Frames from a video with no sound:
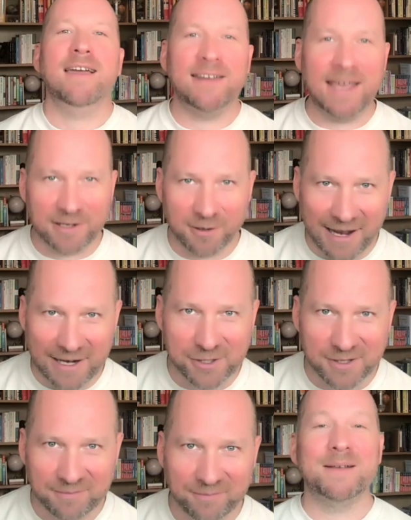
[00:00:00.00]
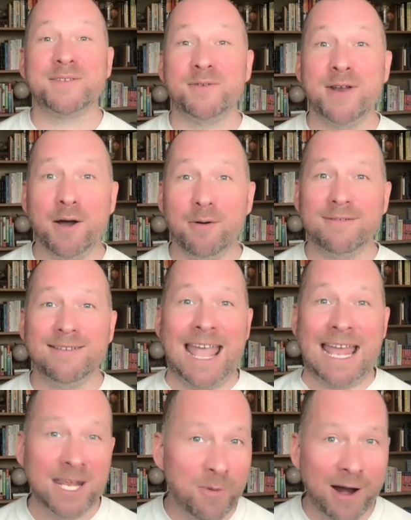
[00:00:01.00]
and get correction. So no,
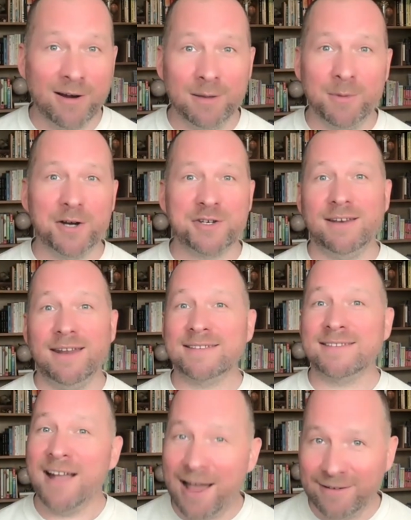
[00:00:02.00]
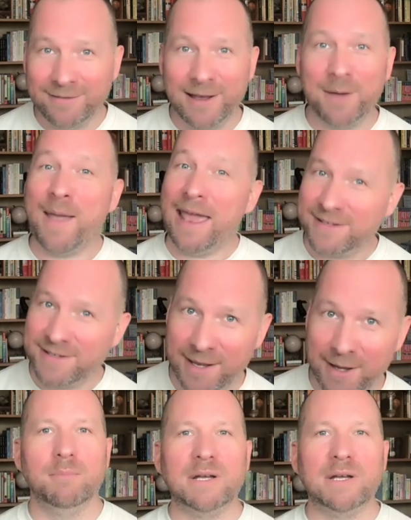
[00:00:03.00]
Anywhere Immersion is not a panacea,